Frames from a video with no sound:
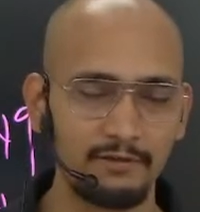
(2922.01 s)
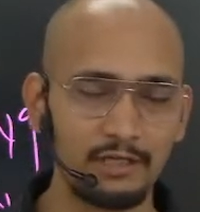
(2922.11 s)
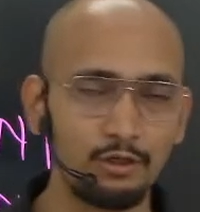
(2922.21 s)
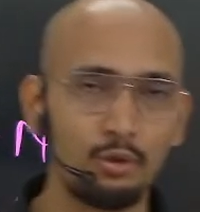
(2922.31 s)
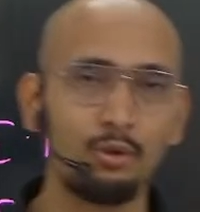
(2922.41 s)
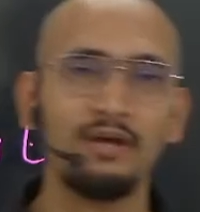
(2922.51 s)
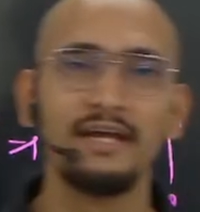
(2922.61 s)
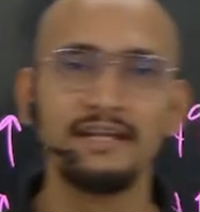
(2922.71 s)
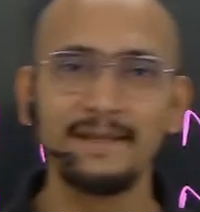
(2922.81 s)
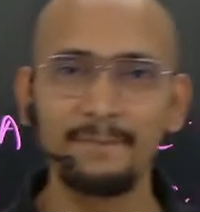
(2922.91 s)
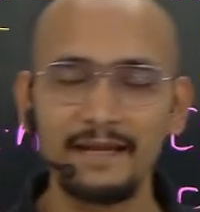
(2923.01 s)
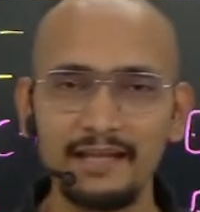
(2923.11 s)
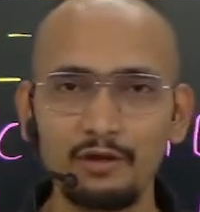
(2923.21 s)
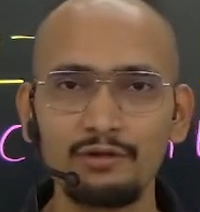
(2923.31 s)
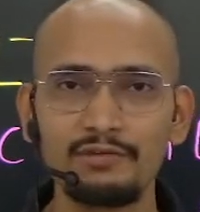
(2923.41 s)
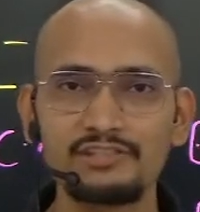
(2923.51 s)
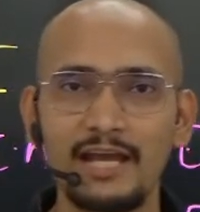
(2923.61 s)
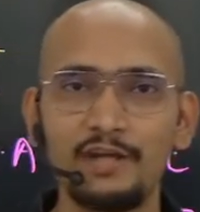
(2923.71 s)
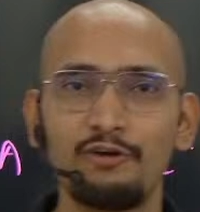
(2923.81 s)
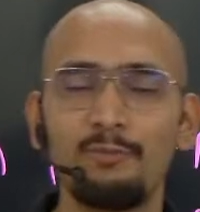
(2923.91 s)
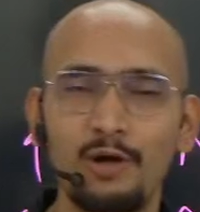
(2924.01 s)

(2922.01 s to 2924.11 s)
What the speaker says: No, depending on which kind of bond